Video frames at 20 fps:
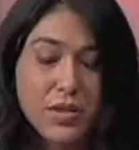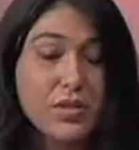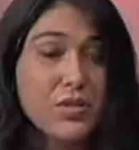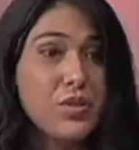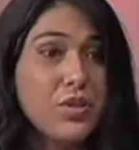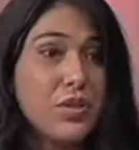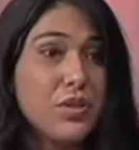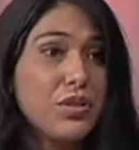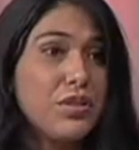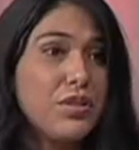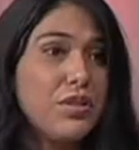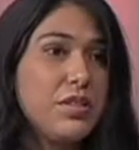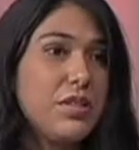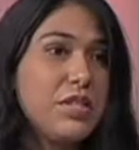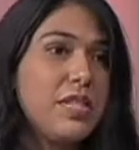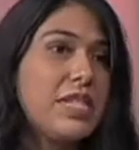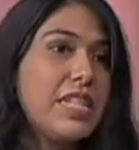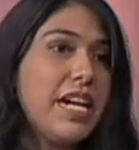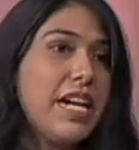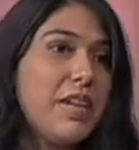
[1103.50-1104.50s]
there are
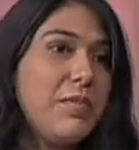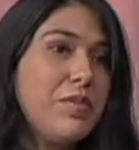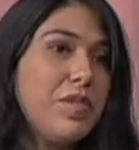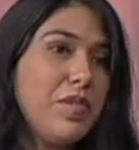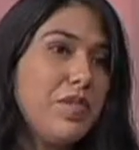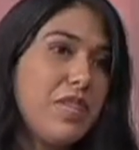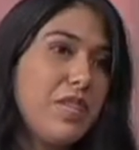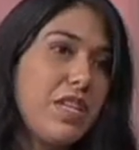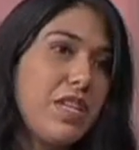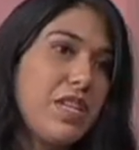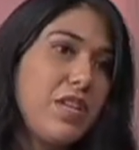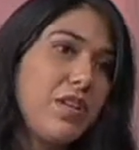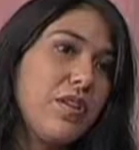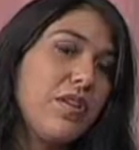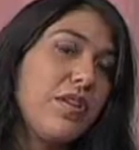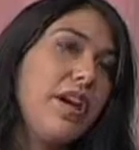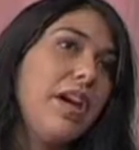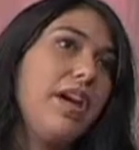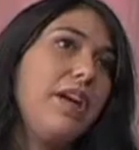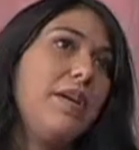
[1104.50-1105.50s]
certain times of the
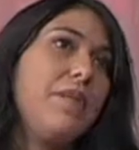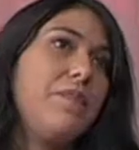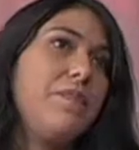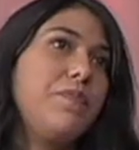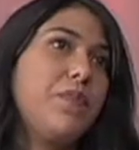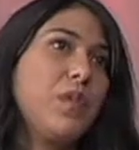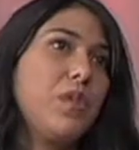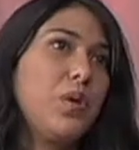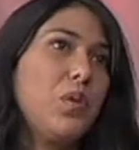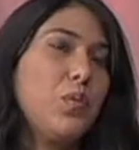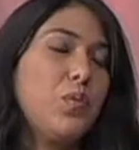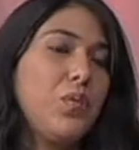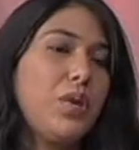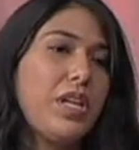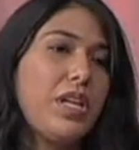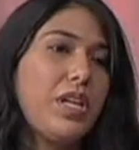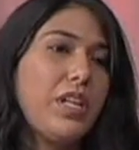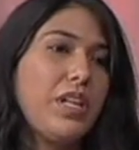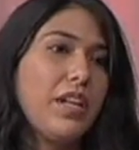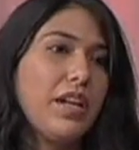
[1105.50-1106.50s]
year, um,
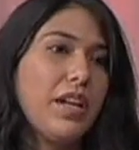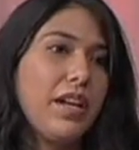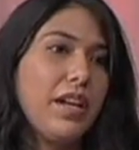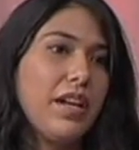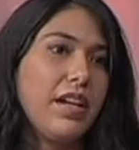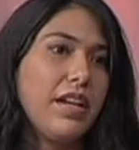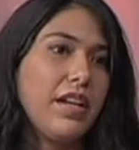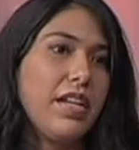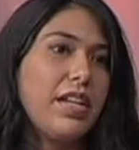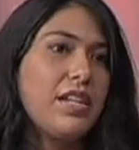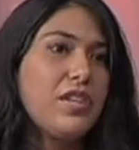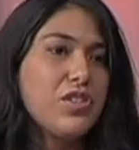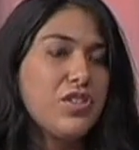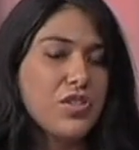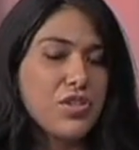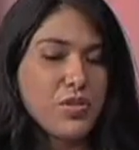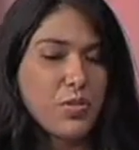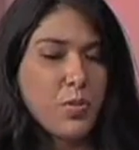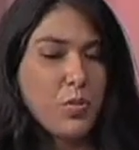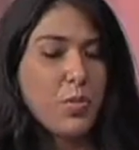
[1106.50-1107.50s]
we, uh,
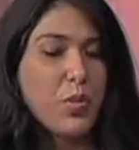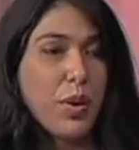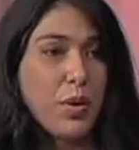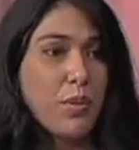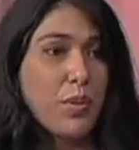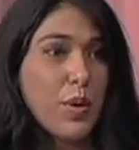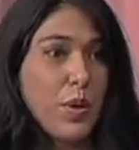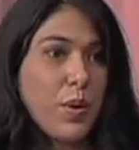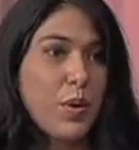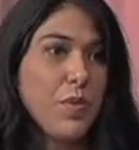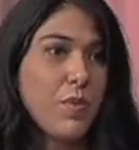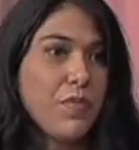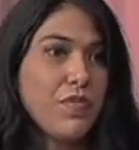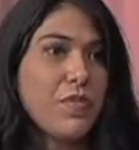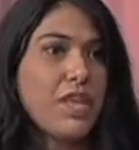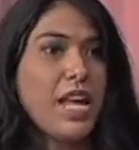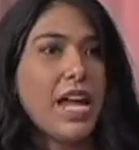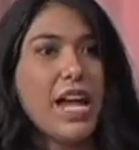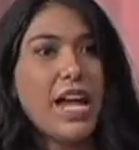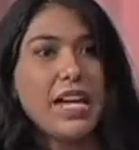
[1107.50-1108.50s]
each pueblo
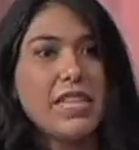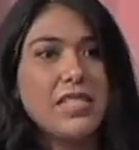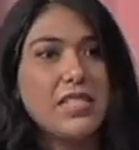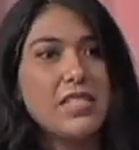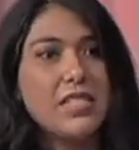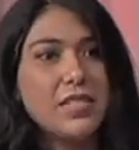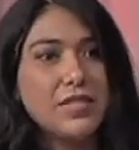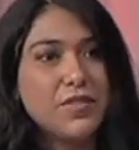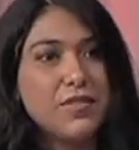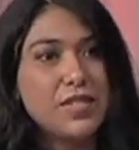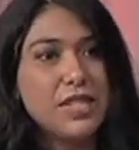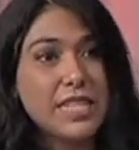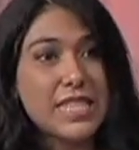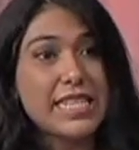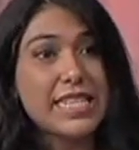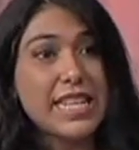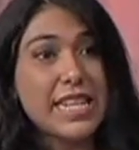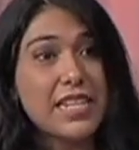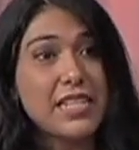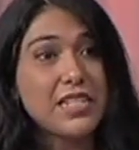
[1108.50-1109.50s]
has a different
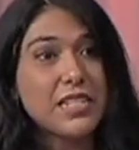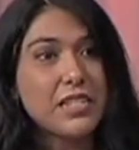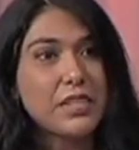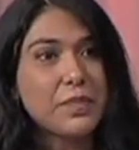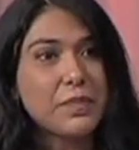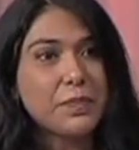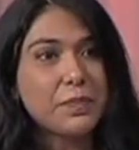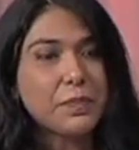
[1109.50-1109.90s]
saint,